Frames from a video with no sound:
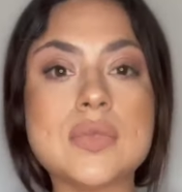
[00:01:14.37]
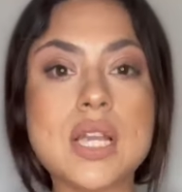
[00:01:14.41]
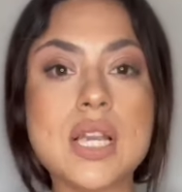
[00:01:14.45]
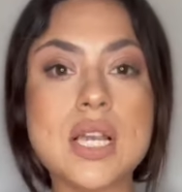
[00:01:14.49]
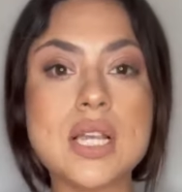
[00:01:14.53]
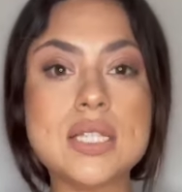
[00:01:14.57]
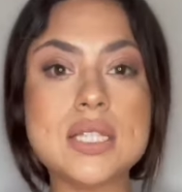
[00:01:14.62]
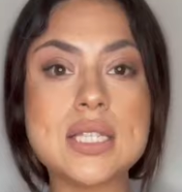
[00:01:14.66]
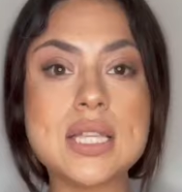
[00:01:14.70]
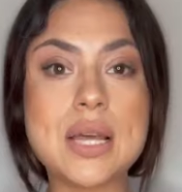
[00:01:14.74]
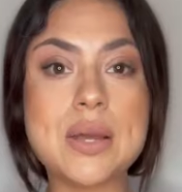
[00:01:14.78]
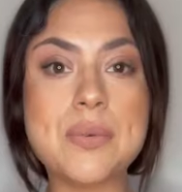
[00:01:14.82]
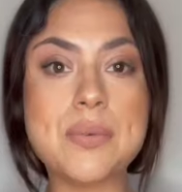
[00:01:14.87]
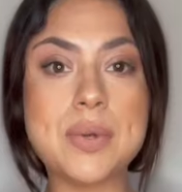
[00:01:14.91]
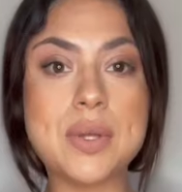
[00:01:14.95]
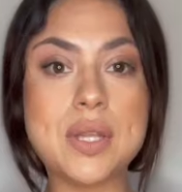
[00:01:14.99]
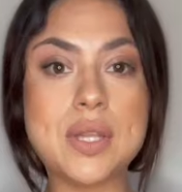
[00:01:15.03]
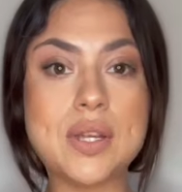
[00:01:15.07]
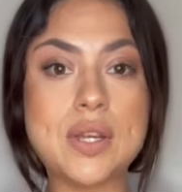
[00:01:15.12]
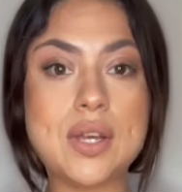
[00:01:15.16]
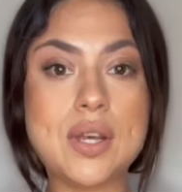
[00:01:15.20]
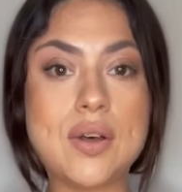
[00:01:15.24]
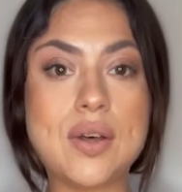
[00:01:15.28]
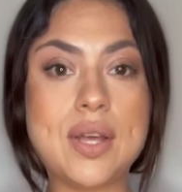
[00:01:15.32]
So I will go
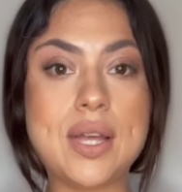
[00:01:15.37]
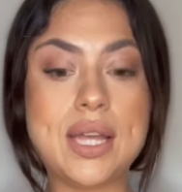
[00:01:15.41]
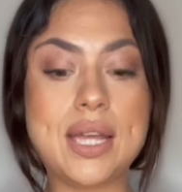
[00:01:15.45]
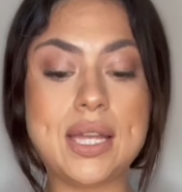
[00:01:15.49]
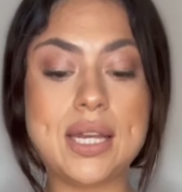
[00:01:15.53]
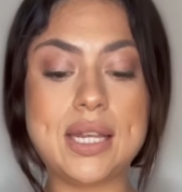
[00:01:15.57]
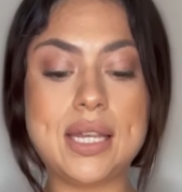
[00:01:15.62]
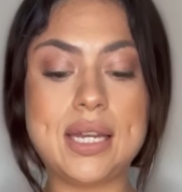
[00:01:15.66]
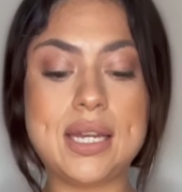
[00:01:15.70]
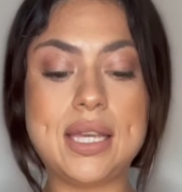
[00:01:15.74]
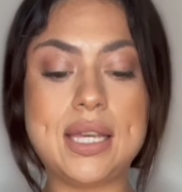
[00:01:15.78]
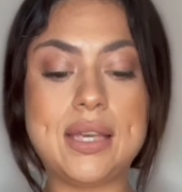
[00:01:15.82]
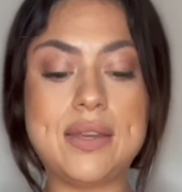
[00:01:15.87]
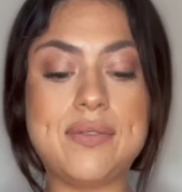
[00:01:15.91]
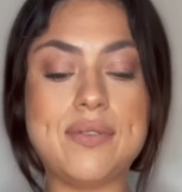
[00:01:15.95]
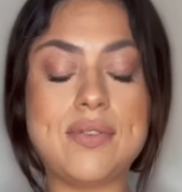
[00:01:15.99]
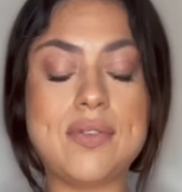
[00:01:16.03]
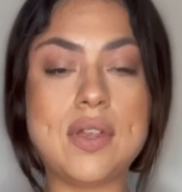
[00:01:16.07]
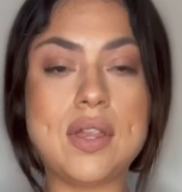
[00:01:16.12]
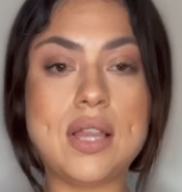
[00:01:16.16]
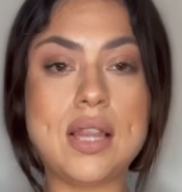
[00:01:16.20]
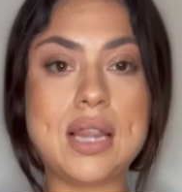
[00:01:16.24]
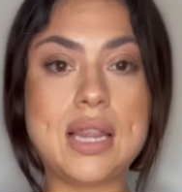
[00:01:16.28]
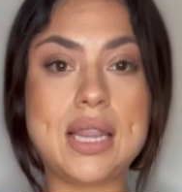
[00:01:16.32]
ahead and
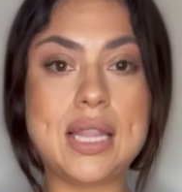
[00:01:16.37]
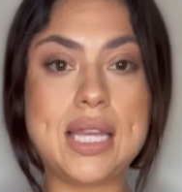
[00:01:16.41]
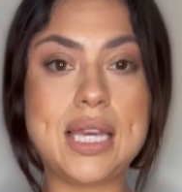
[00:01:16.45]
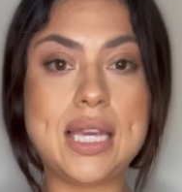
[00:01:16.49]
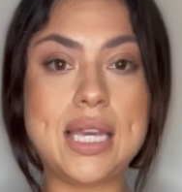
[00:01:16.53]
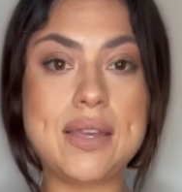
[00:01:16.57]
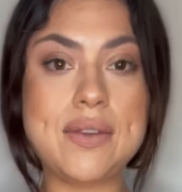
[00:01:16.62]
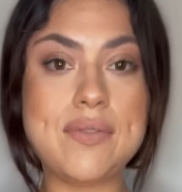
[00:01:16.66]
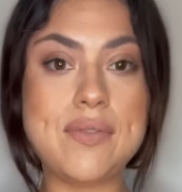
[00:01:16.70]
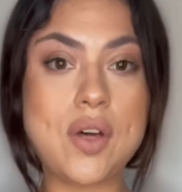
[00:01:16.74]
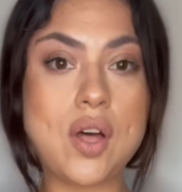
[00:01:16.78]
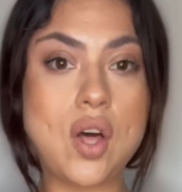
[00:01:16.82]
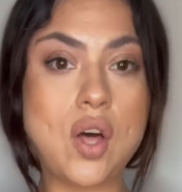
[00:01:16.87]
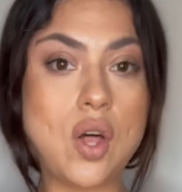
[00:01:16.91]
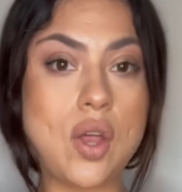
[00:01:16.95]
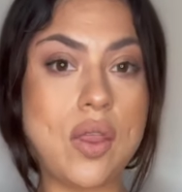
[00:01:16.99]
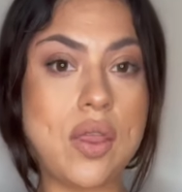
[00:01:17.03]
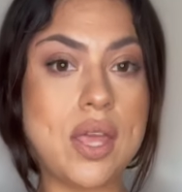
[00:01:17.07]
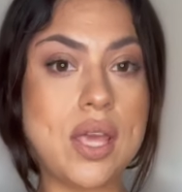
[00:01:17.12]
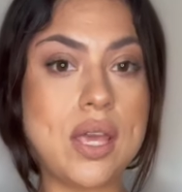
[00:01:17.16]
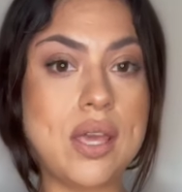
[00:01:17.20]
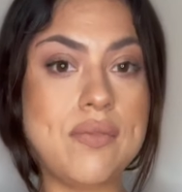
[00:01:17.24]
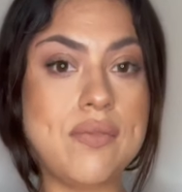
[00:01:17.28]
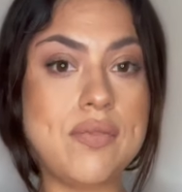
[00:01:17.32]
leave all the
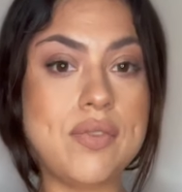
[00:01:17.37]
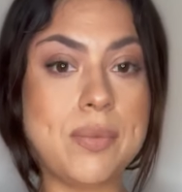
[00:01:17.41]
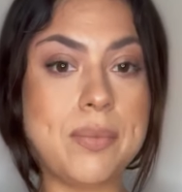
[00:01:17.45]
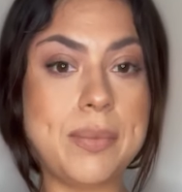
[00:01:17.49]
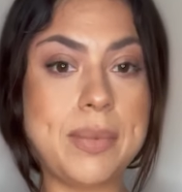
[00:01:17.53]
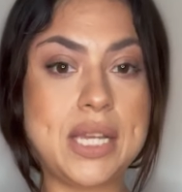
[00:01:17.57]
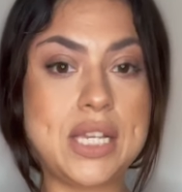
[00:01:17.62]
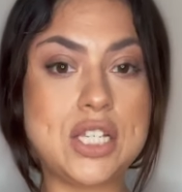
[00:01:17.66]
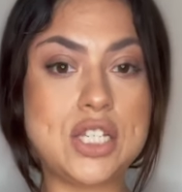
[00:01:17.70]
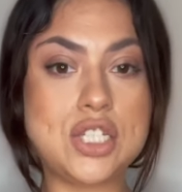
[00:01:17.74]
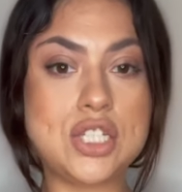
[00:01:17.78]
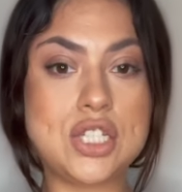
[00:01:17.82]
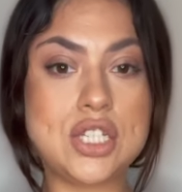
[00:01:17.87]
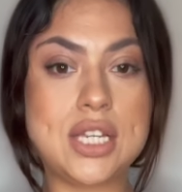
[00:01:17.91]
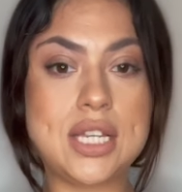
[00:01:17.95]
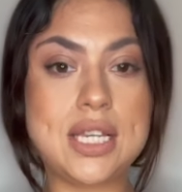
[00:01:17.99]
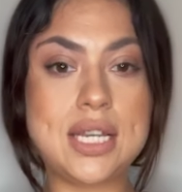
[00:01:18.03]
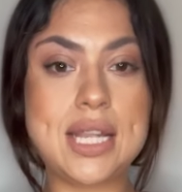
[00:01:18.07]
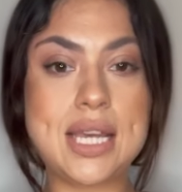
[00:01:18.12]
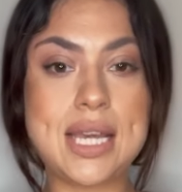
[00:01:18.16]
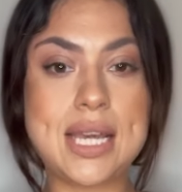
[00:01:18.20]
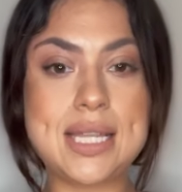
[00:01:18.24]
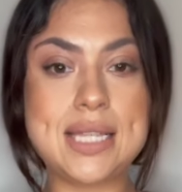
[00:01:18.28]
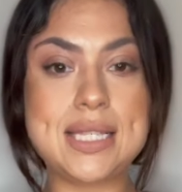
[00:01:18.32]
information
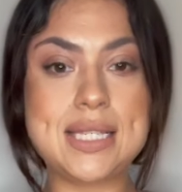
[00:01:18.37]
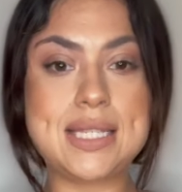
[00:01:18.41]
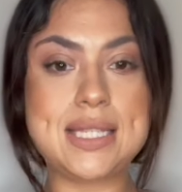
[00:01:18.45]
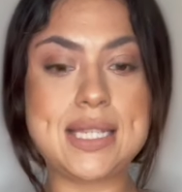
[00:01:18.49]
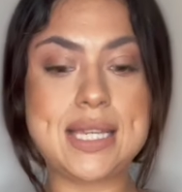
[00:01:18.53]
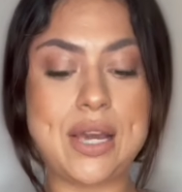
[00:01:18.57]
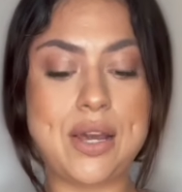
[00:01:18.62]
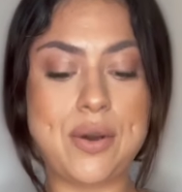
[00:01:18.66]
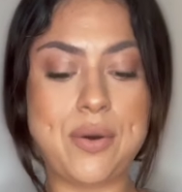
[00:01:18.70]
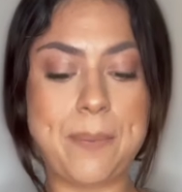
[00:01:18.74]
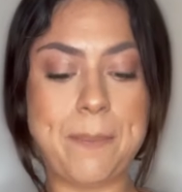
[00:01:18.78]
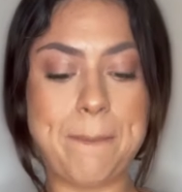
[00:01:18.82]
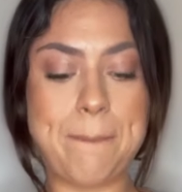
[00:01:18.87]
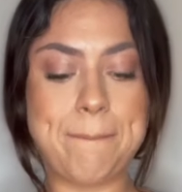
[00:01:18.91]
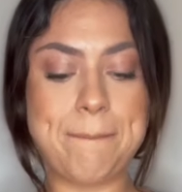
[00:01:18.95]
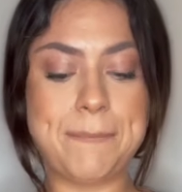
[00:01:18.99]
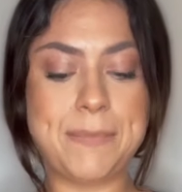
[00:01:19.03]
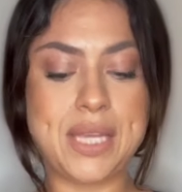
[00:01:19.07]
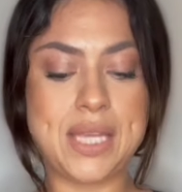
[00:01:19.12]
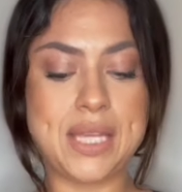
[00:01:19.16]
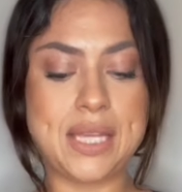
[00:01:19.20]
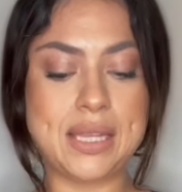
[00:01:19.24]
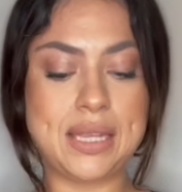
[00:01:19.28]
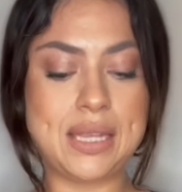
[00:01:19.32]
down
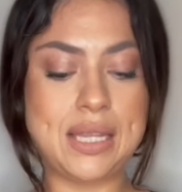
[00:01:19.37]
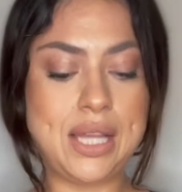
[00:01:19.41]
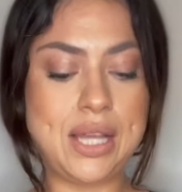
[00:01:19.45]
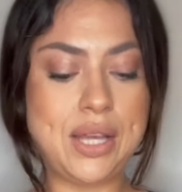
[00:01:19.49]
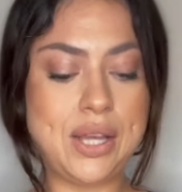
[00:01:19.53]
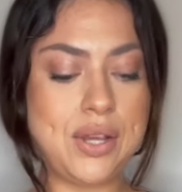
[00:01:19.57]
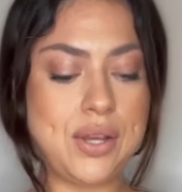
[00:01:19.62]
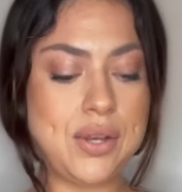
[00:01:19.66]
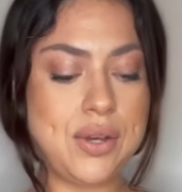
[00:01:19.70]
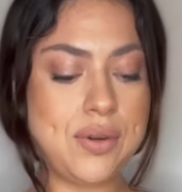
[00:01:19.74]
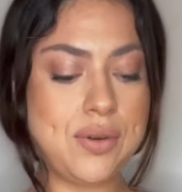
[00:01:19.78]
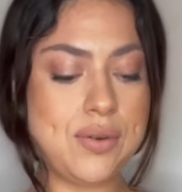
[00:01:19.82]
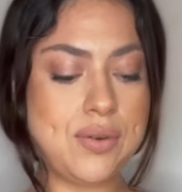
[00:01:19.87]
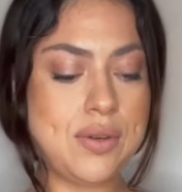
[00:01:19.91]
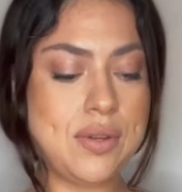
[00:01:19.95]
below.